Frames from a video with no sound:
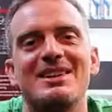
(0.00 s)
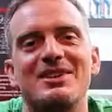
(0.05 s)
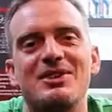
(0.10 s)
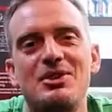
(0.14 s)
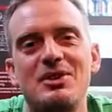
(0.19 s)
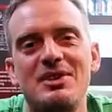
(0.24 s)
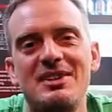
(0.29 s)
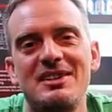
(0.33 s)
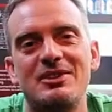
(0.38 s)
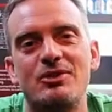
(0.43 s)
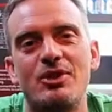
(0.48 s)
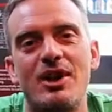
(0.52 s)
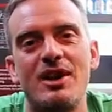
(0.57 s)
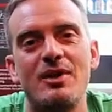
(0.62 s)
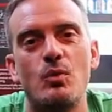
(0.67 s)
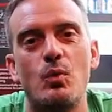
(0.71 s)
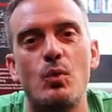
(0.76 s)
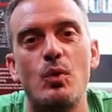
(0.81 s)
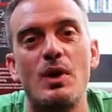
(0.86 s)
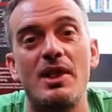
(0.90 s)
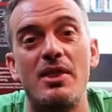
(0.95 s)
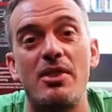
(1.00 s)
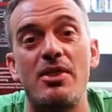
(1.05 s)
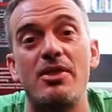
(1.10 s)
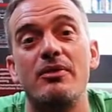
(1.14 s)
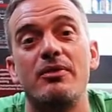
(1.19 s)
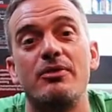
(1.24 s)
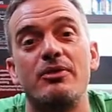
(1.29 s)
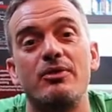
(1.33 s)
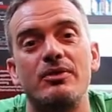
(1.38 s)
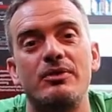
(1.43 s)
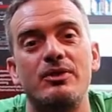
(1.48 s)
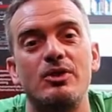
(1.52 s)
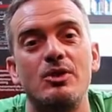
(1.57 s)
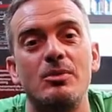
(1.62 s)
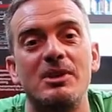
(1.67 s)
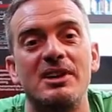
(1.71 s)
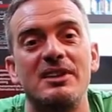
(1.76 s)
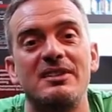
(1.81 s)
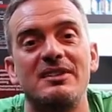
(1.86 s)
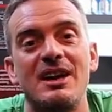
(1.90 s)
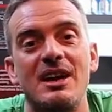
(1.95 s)
Choosing the right width of
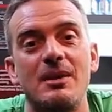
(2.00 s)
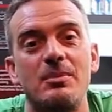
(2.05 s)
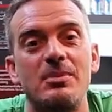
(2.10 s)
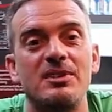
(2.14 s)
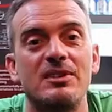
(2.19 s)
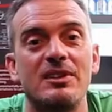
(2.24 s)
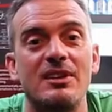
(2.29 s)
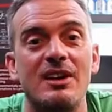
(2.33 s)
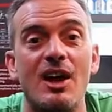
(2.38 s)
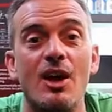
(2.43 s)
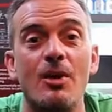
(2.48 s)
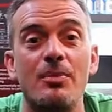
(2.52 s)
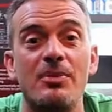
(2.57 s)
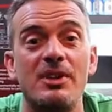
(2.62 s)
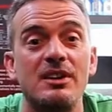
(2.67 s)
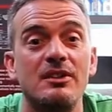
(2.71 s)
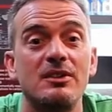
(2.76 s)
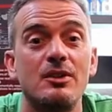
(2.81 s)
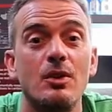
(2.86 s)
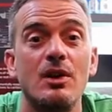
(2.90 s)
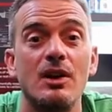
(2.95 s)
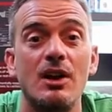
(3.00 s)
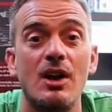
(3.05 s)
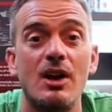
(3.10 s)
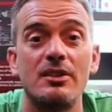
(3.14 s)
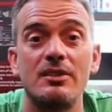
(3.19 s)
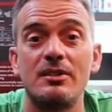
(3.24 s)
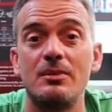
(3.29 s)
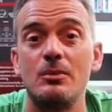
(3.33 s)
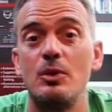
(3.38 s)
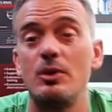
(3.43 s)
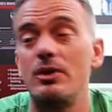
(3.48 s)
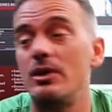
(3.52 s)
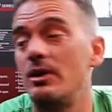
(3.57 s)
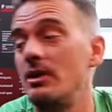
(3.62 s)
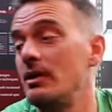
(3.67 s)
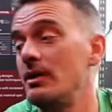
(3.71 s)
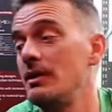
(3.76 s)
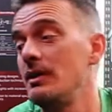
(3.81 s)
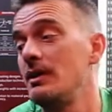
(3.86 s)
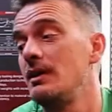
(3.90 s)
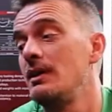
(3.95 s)
tubeless tape is going to help things go a lot smoother.
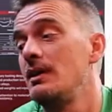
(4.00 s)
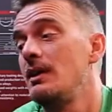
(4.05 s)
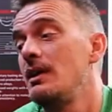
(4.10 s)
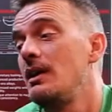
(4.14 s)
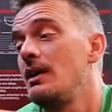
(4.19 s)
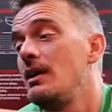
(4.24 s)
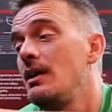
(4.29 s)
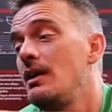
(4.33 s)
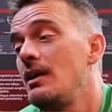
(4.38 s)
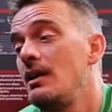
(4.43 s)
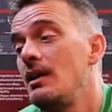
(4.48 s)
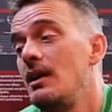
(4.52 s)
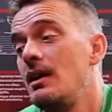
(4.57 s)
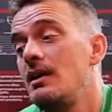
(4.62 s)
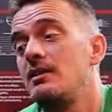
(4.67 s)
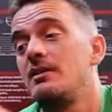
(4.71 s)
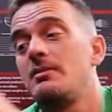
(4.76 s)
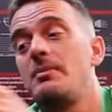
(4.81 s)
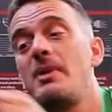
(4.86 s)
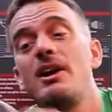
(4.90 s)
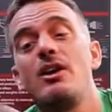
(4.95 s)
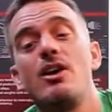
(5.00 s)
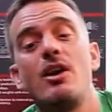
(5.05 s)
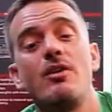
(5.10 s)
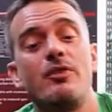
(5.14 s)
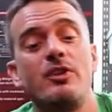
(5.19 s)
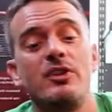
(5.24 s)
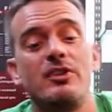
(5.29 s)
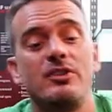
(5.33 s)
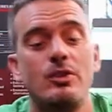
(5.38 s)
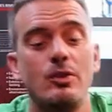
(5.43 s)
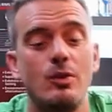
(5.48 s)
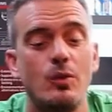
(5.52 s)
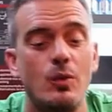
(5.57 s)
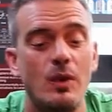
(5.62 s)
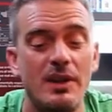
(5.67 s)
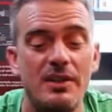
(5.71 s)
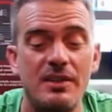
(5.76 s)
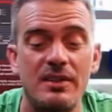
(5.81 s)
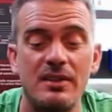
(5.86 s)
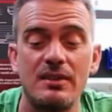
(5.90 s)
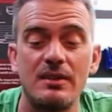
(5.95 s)
Spank offers two
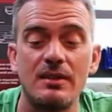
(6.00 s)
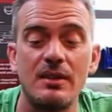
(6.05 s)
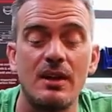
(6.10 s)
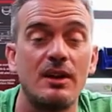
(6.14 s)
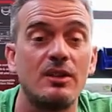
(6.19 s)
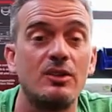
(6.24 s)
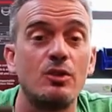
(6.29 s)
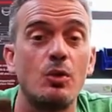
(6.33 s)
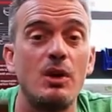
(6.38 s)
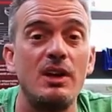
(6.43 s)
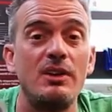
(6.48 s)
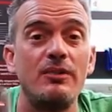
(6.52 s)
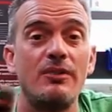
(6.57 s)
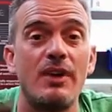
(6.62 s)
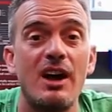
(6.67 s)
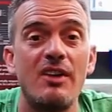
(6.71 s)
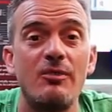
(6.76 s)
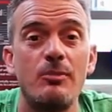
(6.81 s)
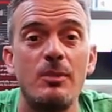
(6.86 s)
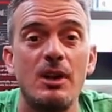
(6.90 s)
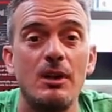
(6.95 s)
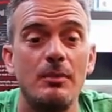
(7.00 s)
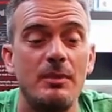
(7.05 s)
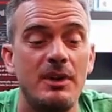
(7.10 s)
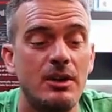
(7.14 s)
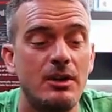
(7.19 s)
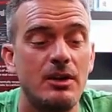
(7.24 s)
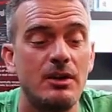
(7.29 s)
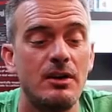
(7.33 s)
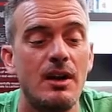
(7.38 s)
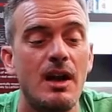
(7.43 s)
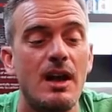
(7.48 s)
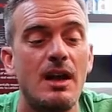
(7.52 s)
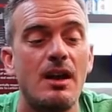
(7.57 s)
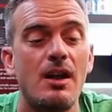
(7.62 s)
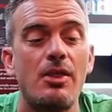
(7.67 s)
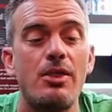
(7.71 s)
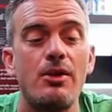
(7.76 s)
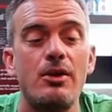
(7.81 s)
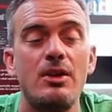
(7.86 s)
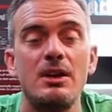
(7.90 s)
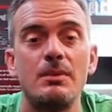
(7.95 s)
widths, a 25mm and a
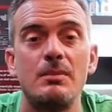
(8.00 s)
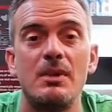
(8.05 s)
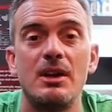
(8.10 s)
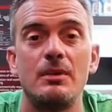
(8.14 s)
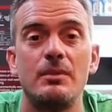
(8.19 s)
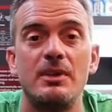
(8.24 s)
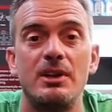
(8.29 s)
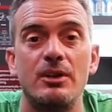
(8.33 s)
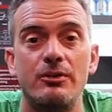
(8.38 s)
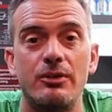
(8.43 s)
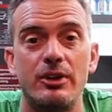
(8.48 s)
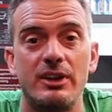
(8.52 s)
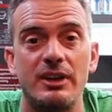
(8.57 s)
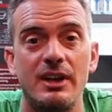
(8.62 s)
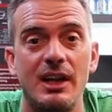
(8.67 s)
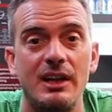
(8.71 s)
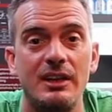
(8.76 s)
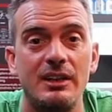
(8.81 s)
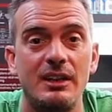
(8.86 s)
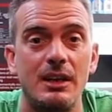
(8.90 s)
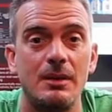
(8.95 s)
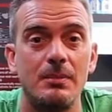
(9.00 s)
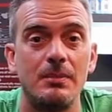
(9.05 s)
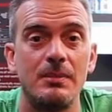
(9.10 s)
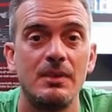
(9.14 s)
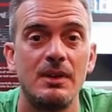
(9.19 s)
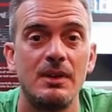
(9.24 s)
30mm Fratelli tape.